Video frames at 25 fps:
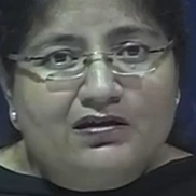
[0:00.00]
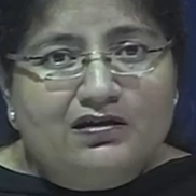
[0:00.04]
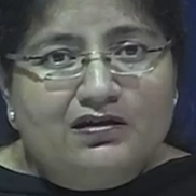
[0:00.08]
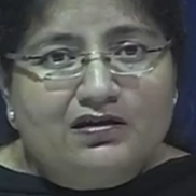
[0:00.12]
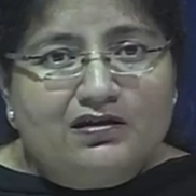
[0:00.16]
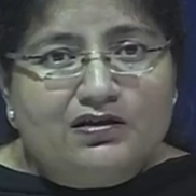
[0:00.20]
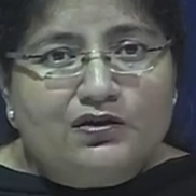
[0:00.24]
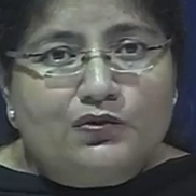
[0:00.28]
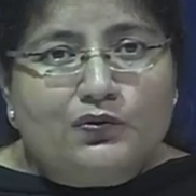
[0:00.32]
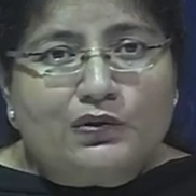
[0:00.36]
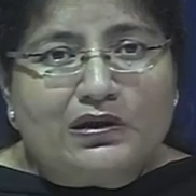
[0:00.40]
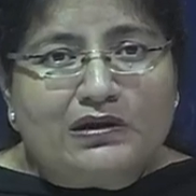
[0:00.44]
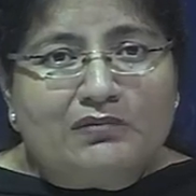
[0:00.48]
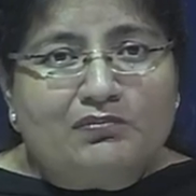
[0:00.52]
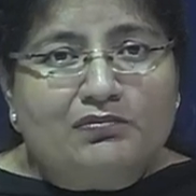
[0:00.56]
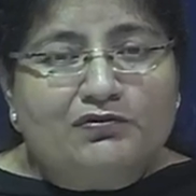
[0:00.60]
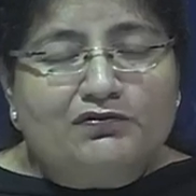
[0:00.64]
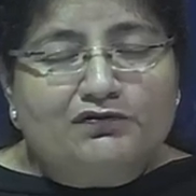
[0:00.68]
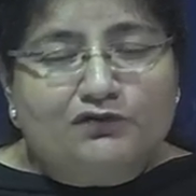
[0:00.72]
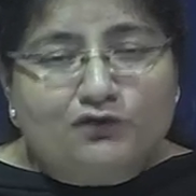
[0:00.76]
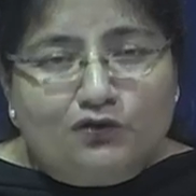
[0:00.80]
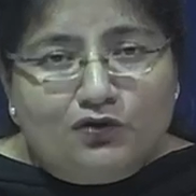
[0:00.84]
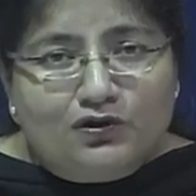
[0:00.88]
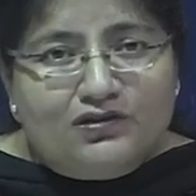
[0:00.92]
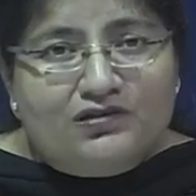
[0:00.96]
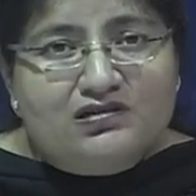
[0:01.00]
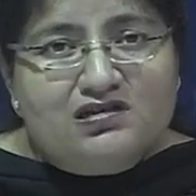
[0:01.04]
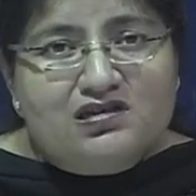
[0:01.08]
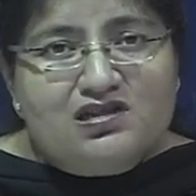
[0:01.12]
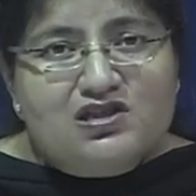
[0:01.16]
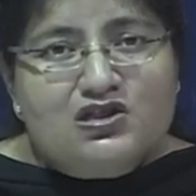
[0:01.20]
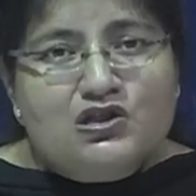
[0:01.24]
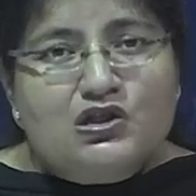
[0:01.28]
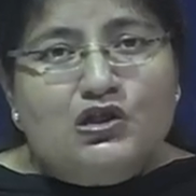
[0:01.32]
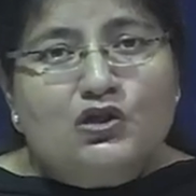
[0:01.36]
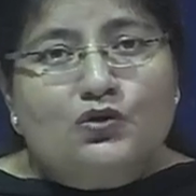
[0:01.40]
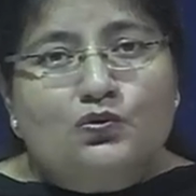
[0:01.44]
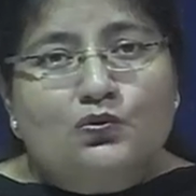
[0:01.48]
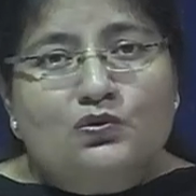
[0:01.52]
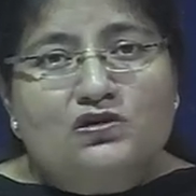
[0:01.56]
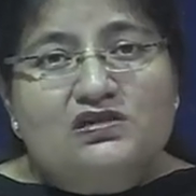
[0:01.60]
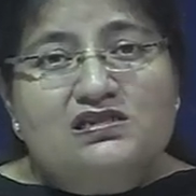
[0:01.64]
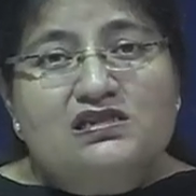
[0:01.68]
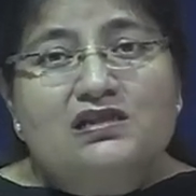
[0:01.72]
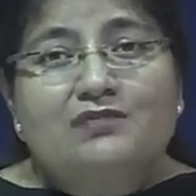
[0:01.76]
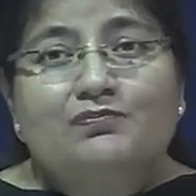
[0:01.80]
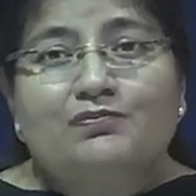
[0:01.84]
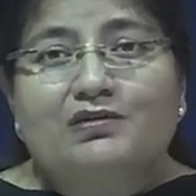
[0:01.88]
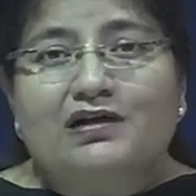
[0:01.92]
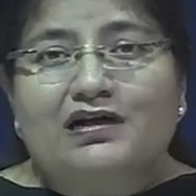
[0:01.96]
The one before this was the
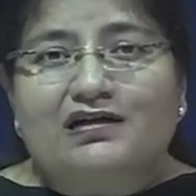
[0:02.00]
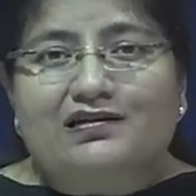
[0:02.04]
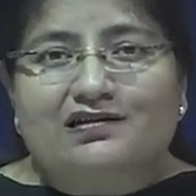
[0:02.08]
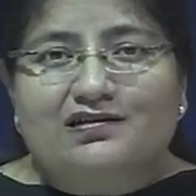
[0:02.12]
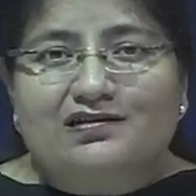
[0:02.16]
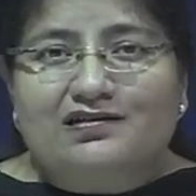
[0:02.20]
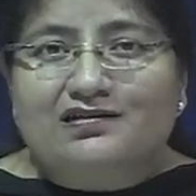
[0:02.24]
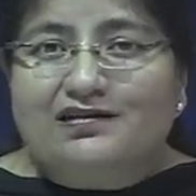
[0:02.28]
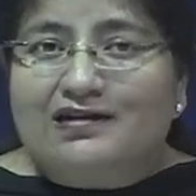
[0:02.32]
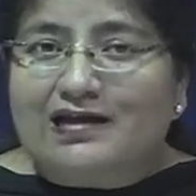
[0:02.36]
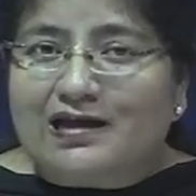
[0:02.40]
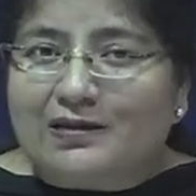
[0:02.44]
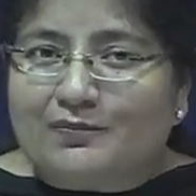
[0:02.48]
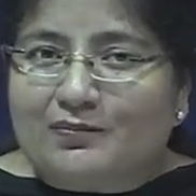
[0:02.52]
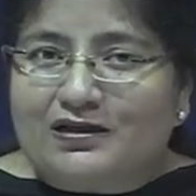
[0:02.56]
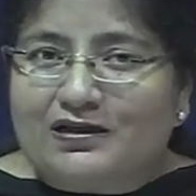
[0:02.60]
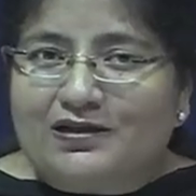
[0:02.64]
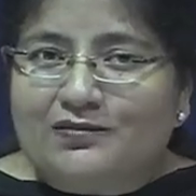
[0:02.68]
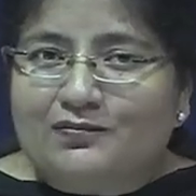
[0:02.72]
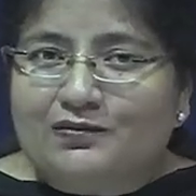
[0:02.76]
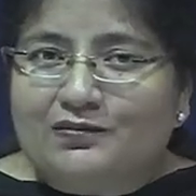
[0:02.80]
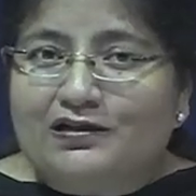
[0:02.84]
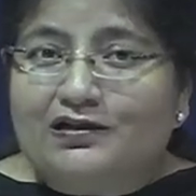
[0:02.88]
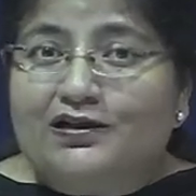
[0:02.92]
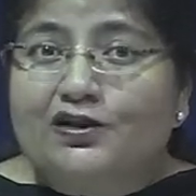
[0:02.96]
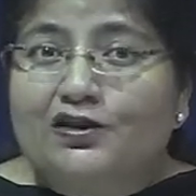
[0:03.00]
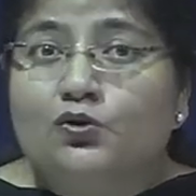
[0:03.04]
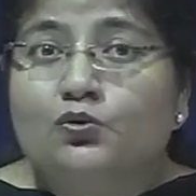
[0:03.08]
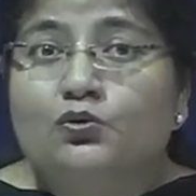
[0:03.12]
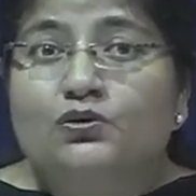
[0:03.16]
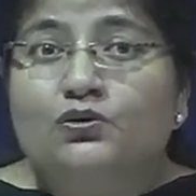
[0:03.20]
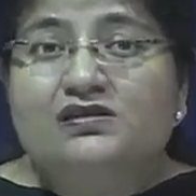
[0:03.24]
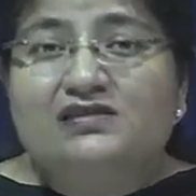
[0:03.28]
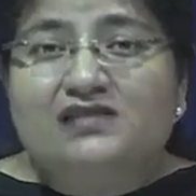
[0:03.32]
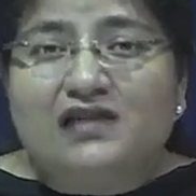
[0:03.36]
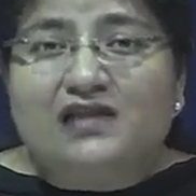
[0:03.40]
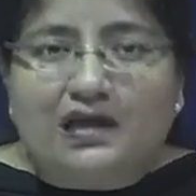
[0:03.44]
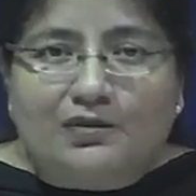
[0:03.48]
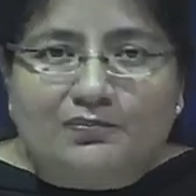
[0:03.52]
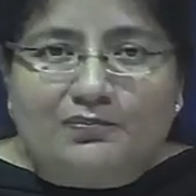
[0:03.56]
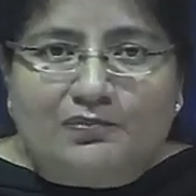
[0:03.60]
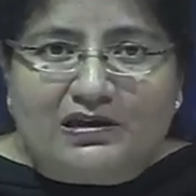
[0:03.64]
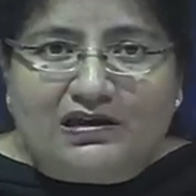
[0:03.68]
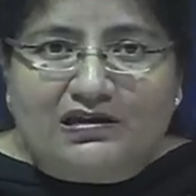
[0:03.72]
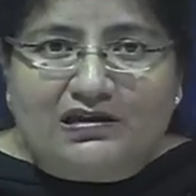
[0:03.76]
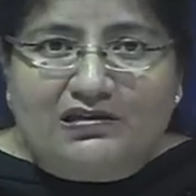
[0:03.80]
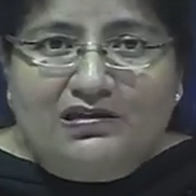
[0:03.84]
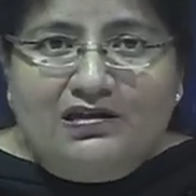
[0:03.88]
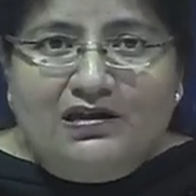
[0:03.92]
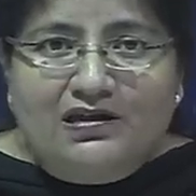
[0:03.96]
practical applicability. Who is happy?
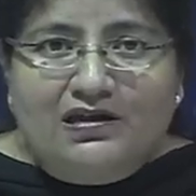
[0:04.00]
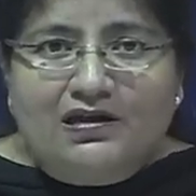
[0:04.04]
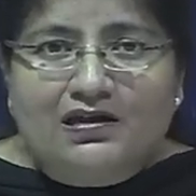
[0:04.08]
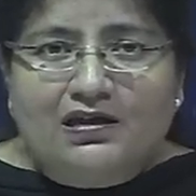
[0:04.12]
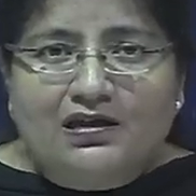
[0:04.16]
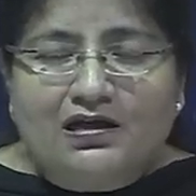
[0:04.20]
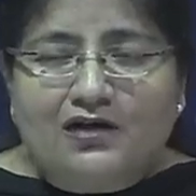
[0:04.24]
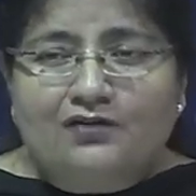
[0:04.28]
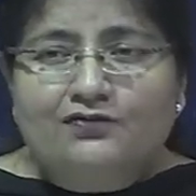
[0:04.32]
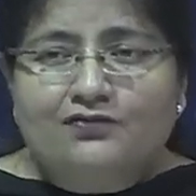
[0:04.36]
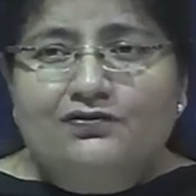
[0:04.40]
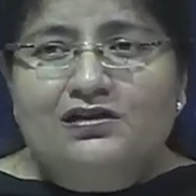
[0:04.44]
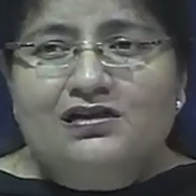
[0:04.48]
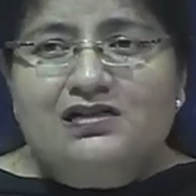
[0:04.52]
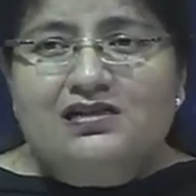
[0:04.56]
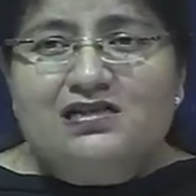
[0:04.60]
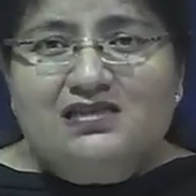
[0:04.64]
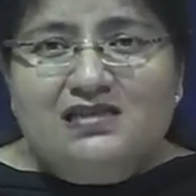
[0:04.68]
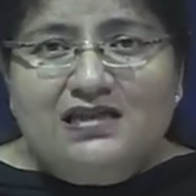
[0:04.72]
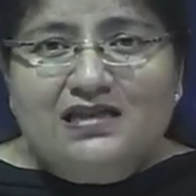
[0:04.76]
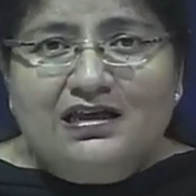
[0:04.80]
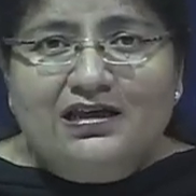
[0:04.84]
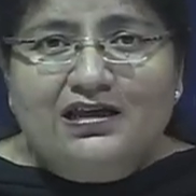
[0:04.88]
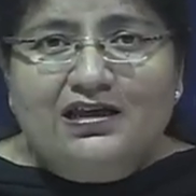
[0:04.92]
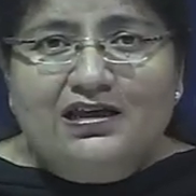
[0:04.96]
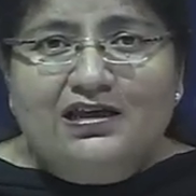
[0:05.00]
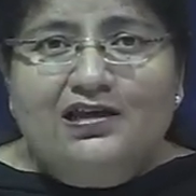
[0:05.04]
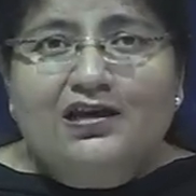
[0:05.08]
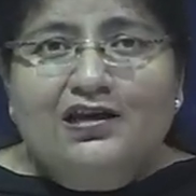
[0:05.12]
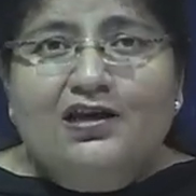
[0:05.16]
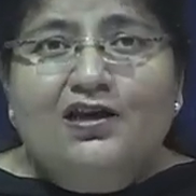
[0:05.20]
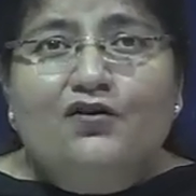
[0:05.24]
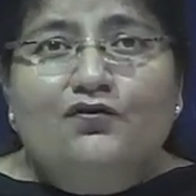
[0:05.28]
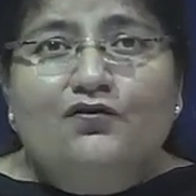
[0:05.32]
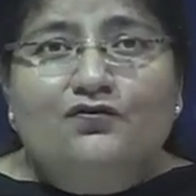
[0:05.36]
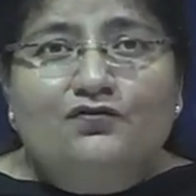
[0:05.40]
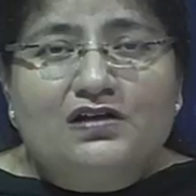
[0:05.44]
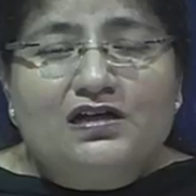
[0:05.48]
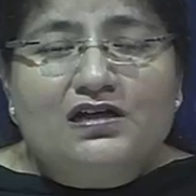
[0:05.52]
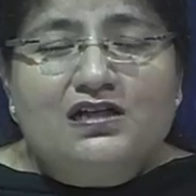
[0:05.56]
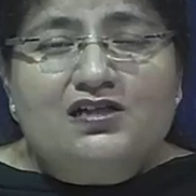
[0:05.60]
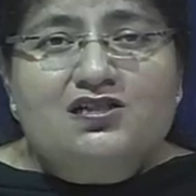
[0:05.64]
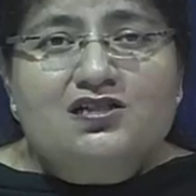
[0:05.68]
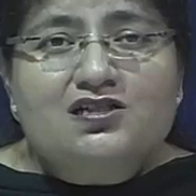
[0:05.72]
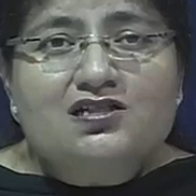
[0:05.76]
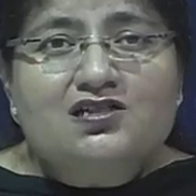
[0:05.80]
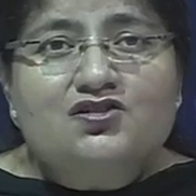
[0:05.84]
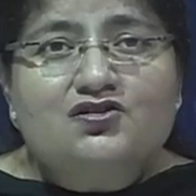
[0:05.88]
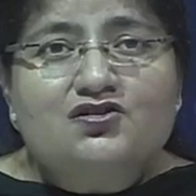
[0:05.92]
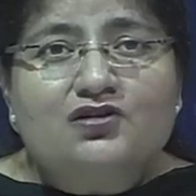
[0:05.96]
Now we are saying we are
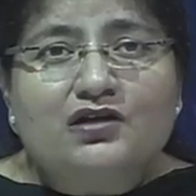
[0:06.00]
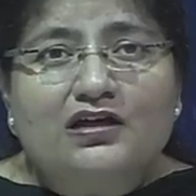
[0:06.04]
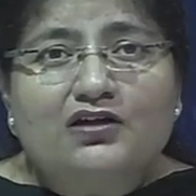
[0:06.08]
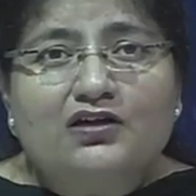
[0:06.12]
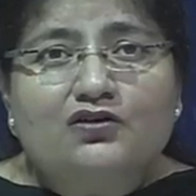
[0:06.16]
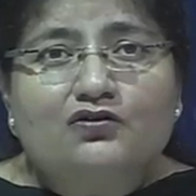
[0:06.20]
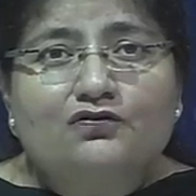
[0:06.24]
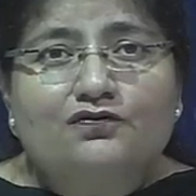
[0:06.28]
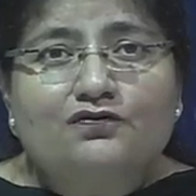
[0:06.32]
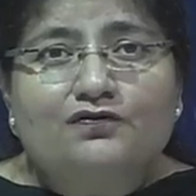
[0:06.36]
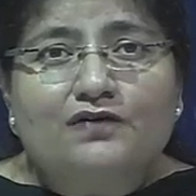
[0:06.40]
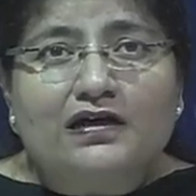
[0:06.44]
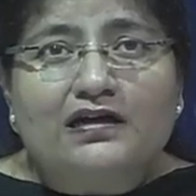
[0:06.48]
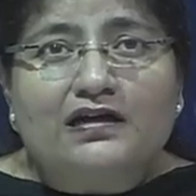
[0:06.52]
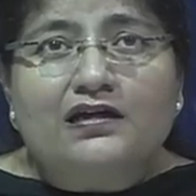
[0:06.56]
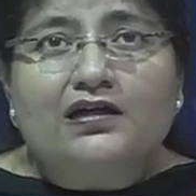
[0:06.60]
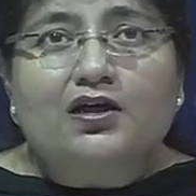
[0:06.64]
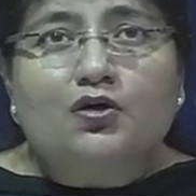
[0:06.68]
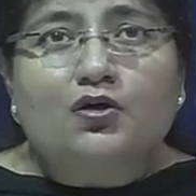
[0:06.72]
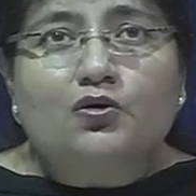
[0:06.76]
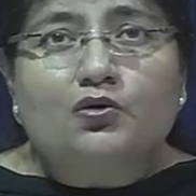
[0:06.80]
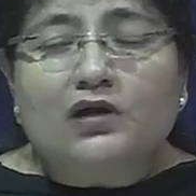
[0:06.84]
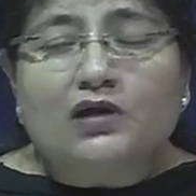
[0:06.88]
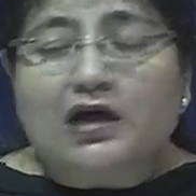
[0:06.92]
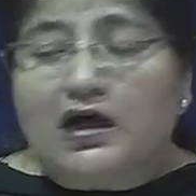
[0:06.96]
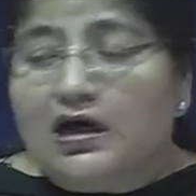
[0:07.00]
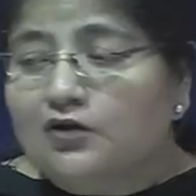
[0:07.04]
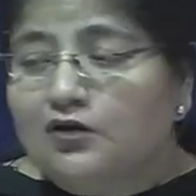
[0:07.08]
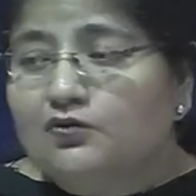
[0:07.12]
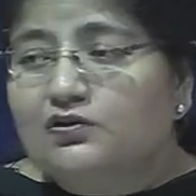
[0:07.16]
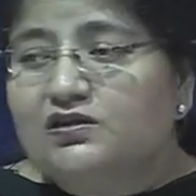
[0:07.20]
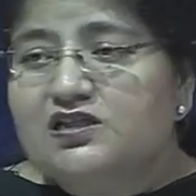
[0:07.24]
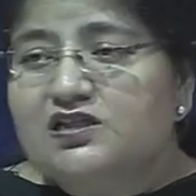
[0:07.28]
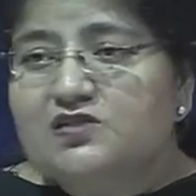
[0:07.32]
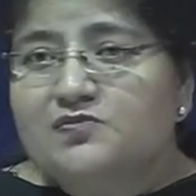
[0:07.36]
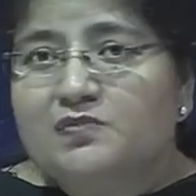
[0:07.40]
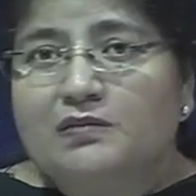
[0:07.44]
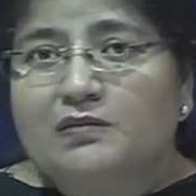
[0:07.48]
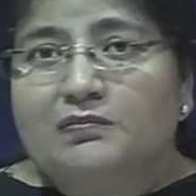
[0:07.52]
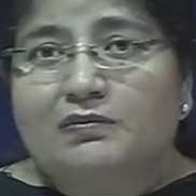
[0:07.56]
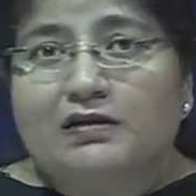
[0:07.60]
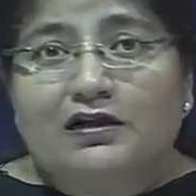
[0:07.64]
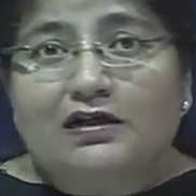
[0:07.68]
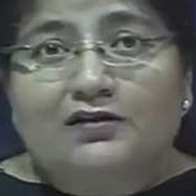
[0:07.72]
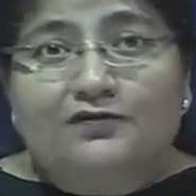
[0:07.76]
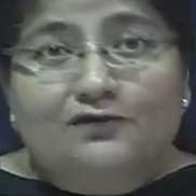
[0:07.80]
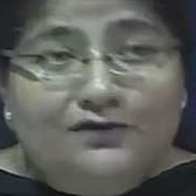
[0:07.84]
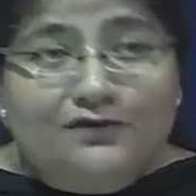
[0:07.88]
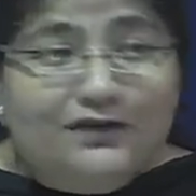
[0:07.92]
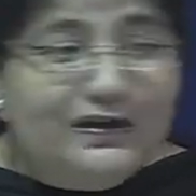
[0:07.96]
just trying to find out how these people are
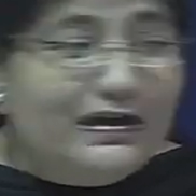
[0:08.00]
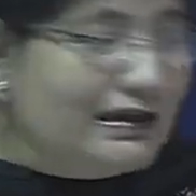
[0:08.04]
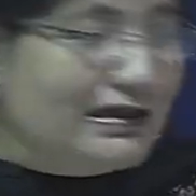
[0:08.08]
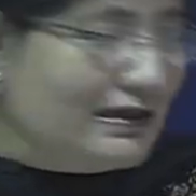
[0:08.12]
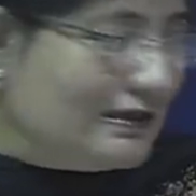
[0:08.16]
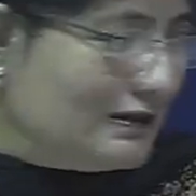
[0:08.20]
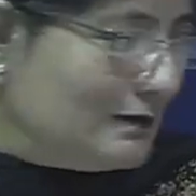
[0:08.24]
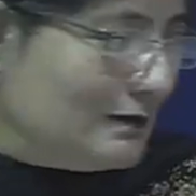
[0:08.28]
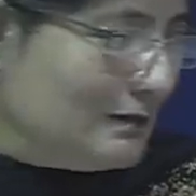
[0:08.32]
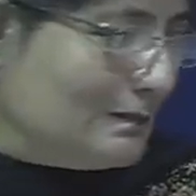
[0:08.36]
feeling.